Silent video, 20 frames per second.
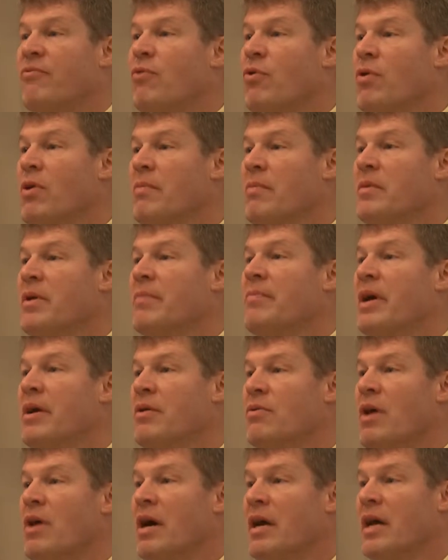formed the
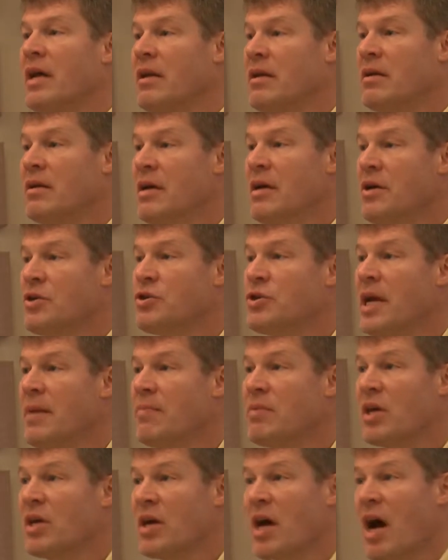bedrock and
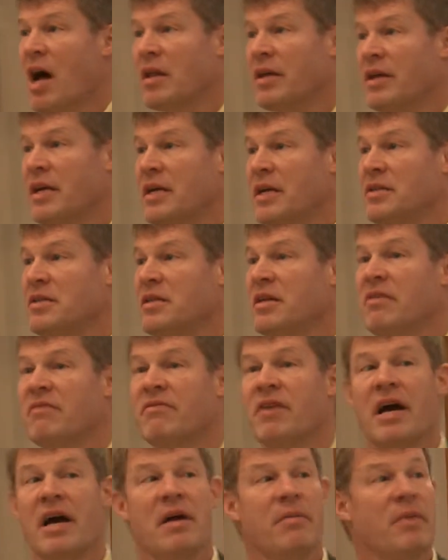shaped the colonies, the
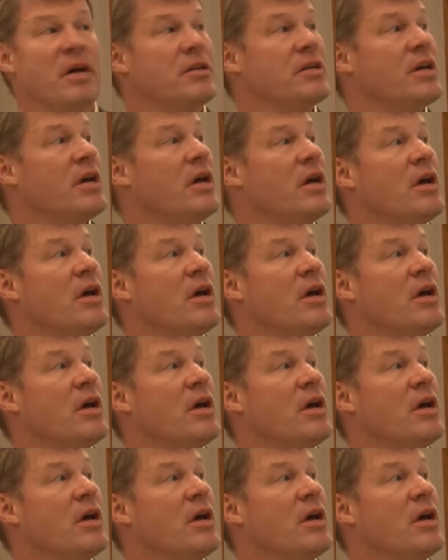environment.